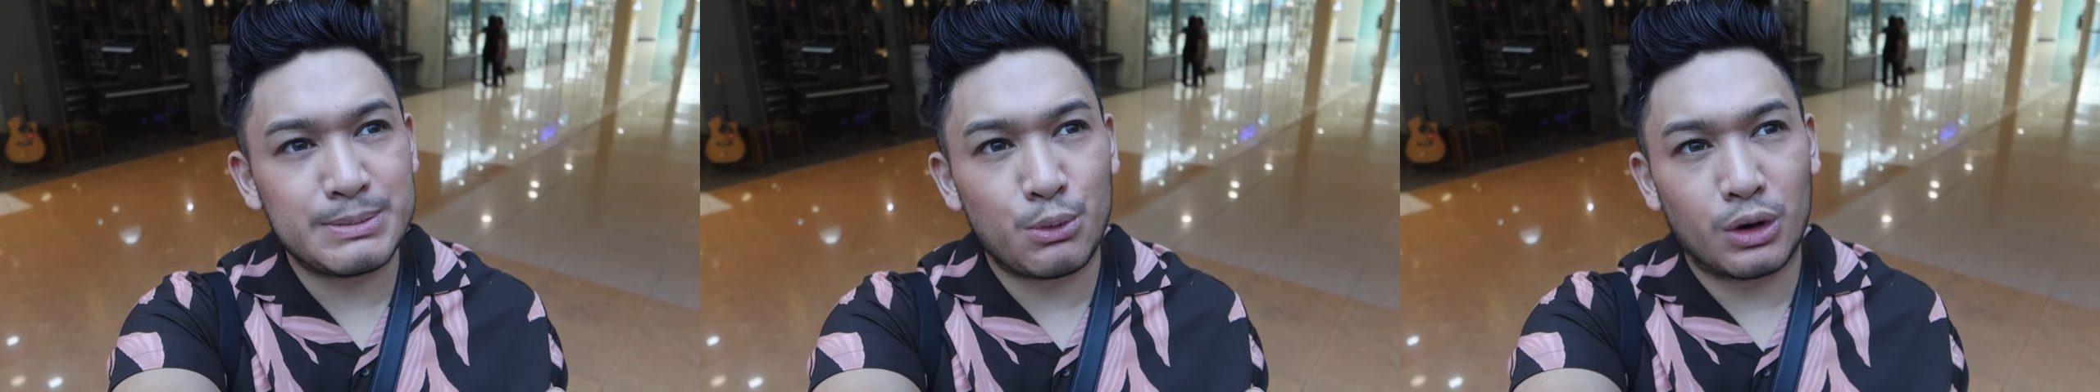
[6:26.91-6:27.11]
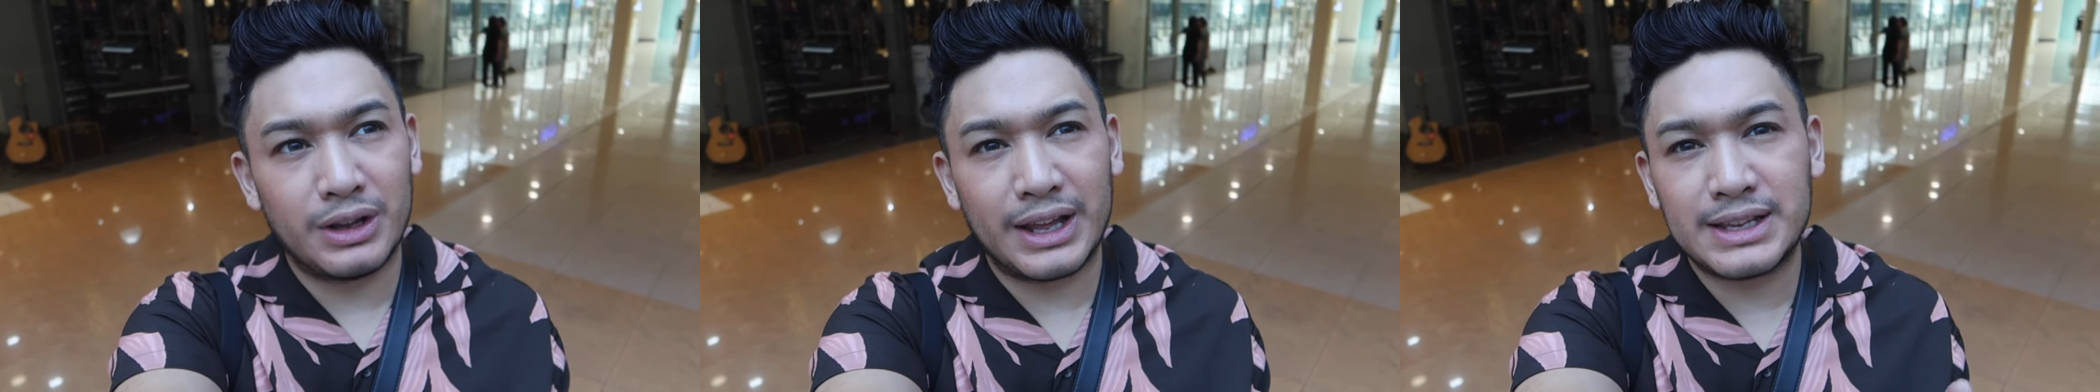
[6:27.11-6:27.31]
is
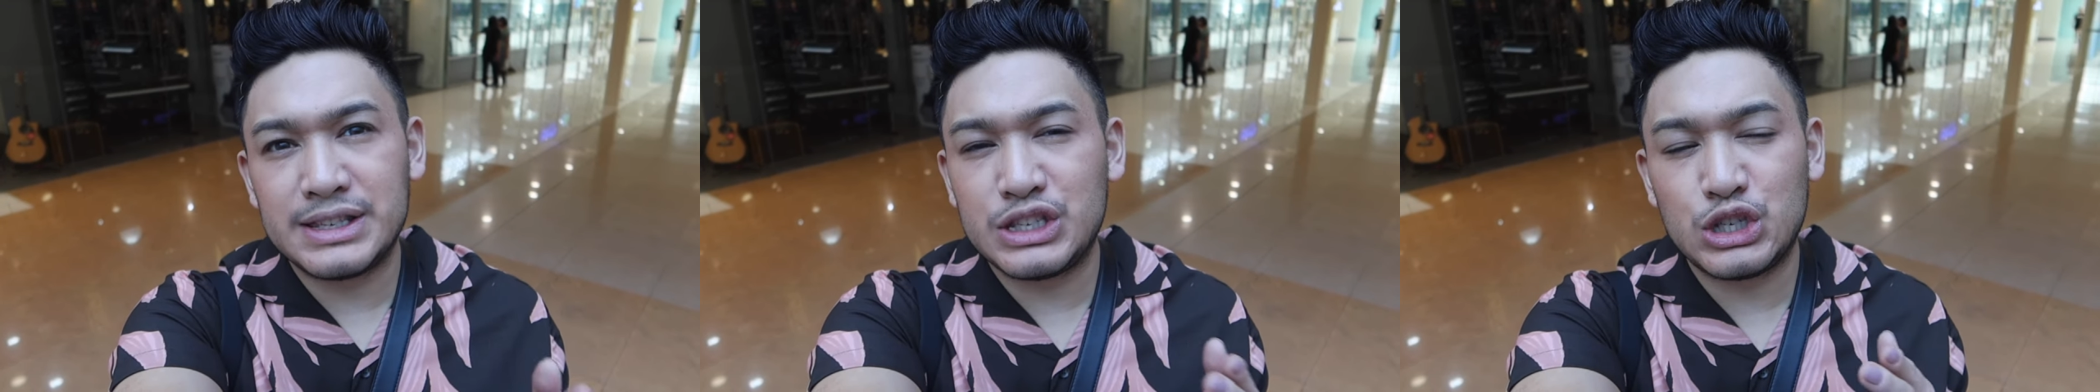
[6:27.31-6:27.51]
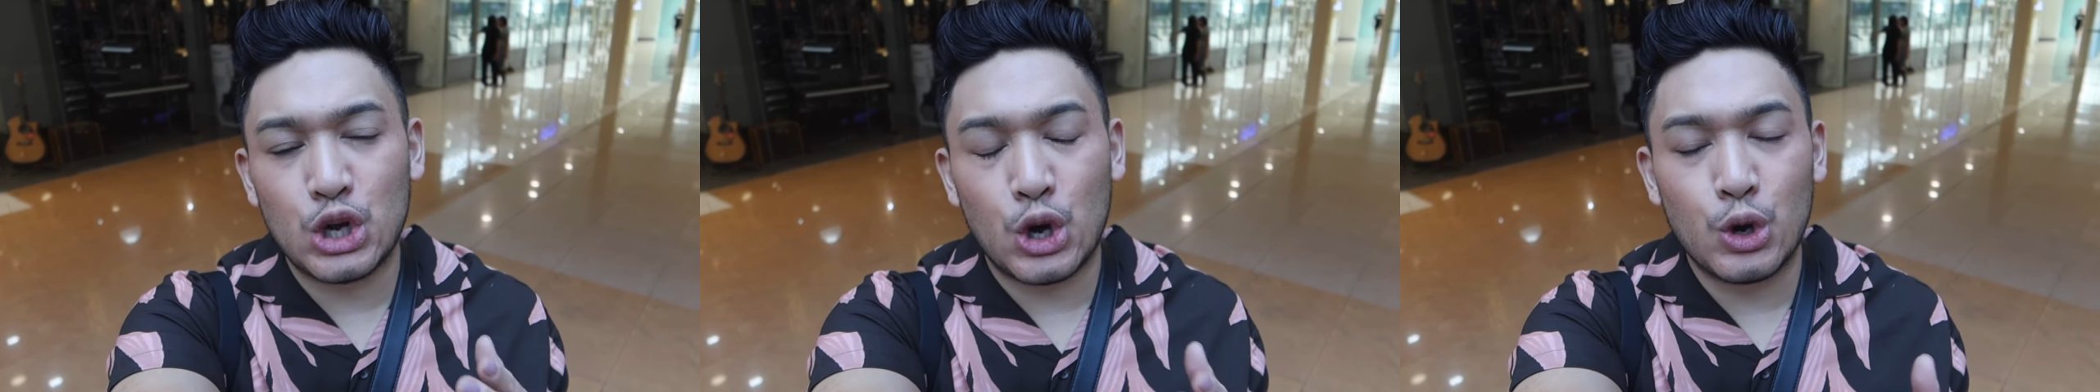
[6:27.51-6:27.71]
more like
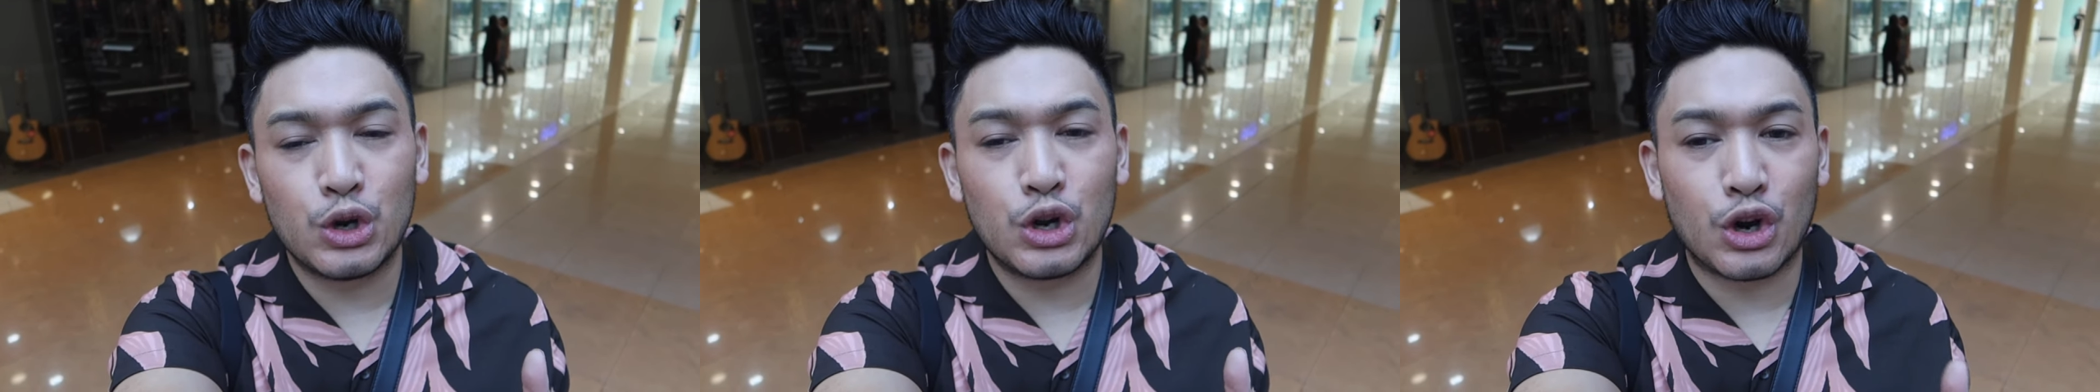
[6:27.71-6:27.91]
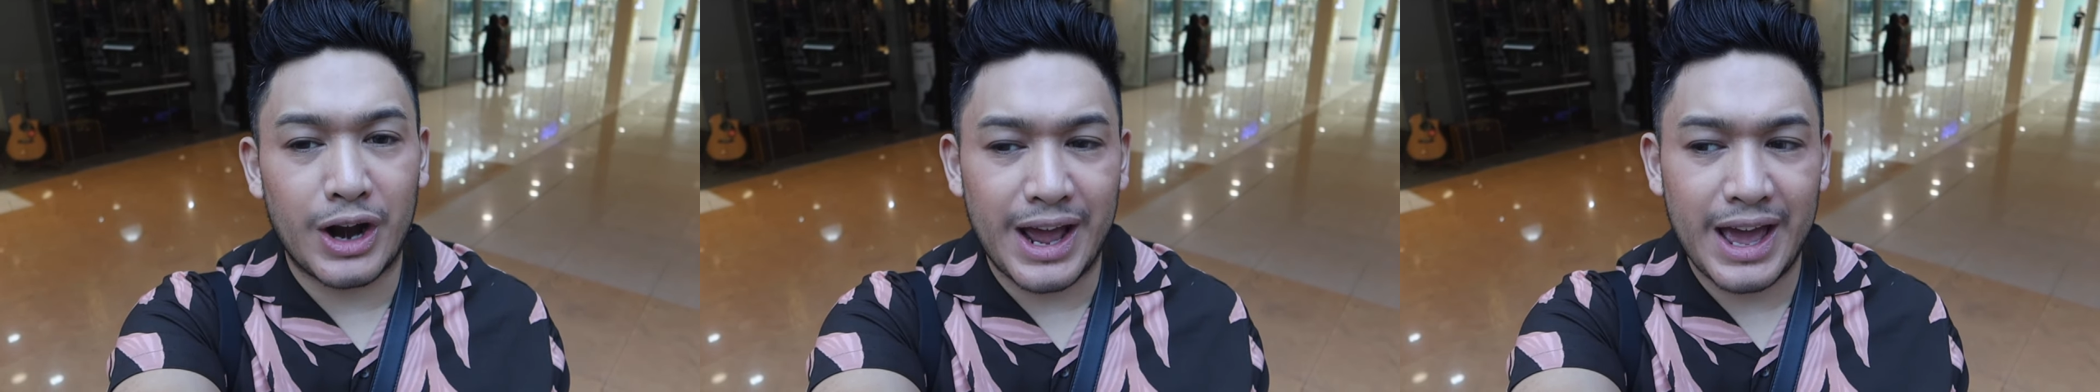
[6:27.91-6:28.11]

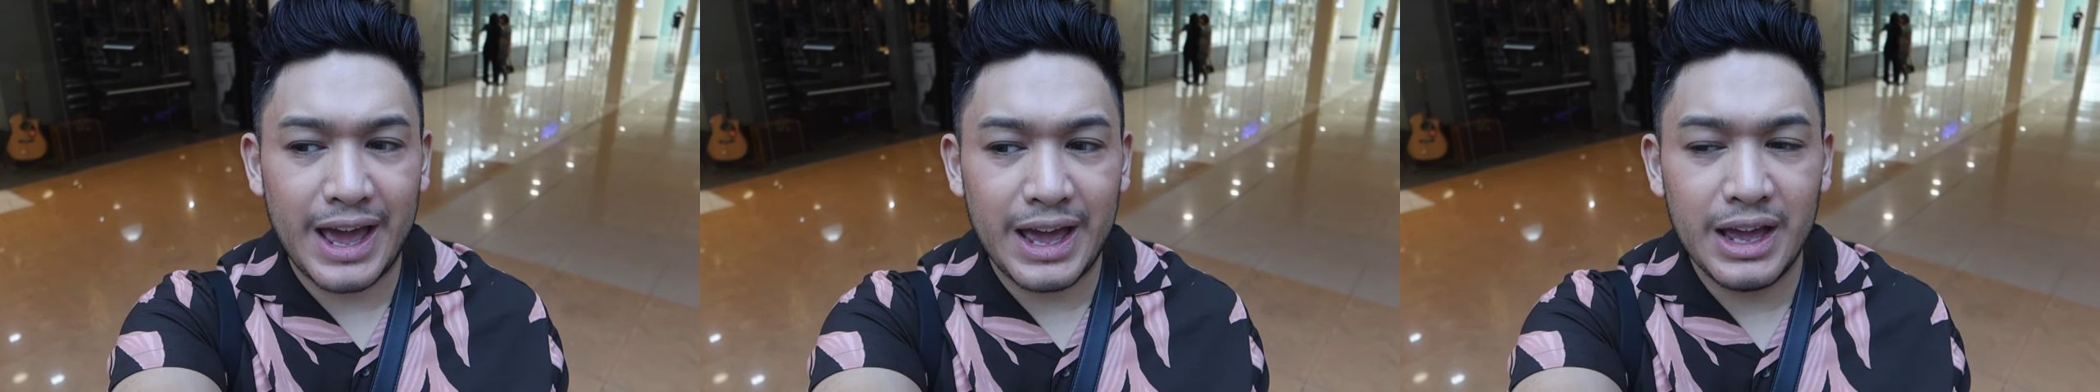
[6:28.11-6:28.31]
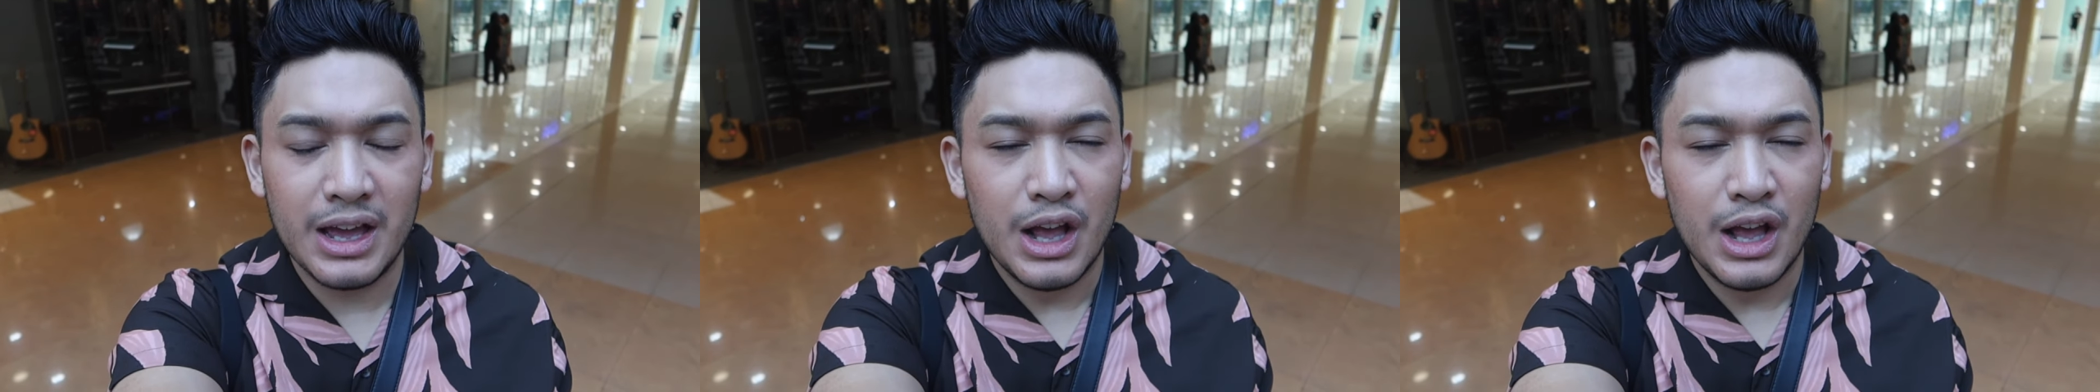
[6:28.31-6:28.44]
stone gray.